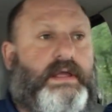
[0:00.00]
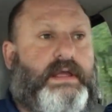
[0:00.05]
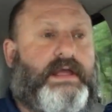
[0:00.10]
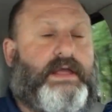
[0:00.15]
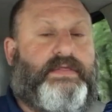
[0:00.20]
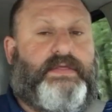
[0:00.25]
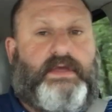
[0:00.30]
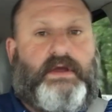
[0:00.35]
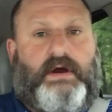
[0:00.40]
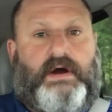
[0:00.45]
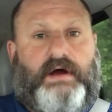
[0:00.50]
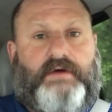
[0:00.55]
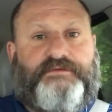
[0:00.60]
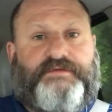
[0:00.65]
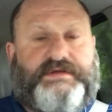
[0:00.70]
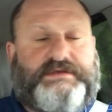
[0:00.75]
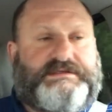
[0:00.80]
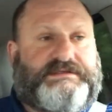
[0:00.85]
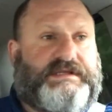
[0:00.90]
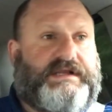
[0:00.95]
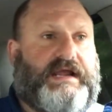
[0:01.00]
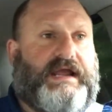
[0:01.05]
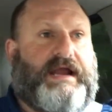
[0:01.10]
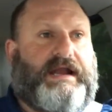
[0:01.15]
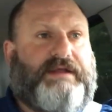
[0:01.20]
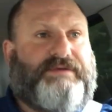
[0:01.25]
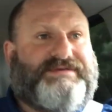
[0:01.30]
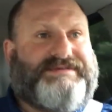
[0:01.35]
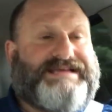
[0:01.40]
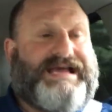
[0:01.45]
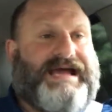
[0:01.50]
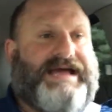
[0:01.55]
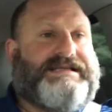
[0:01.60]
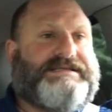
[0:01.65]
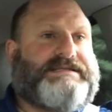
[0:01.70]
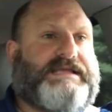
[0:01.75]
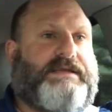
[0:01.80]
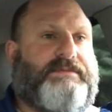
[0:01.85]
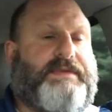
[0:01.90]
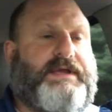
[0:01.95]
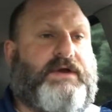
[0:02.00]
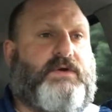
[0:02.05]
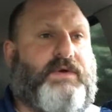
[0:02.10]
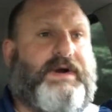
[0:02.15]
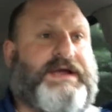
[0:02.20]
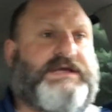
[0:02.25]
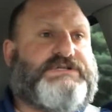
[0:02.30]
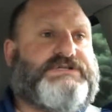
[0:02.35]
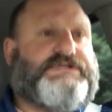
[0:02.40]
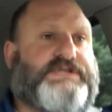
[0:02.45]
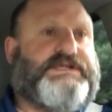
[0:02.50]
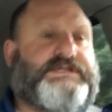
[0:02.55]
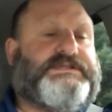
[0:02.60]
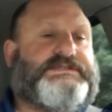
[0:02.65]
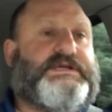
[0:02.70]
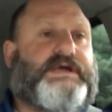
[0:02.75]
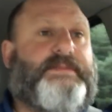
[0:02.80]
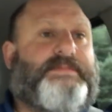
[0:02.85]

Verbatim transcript: in the office today, and he was asking me questions